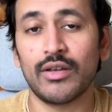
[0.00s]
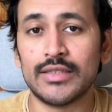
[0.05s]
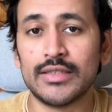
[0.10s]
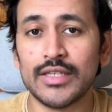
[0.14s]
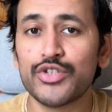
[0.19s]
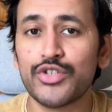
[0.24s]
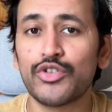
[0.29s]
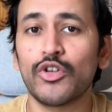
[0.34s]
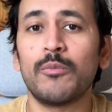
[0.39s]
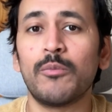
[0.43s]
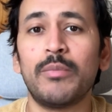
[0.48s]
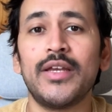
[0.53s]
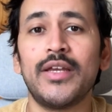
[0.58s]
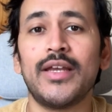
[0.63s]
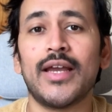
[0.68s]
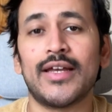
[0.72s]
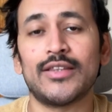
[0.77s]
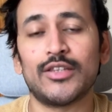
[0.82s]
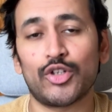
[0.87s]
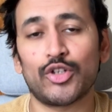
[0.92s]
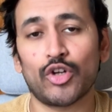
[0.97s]
This should
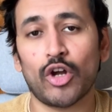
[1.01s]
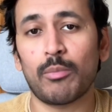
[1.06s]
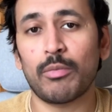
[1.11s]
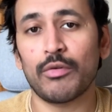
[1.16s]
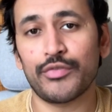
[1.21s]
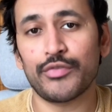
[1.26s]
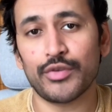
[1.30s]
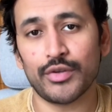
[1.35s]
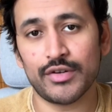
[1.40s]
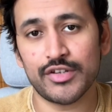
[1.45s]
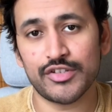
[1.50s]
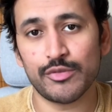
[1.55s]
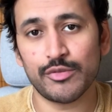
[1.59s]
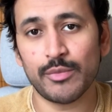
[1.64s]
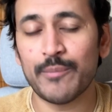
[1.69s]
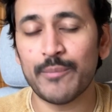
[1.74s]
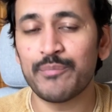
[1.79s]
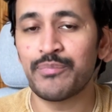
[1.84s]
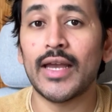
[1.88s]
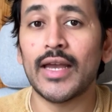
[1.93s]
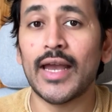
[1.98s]
be at the top of your resume,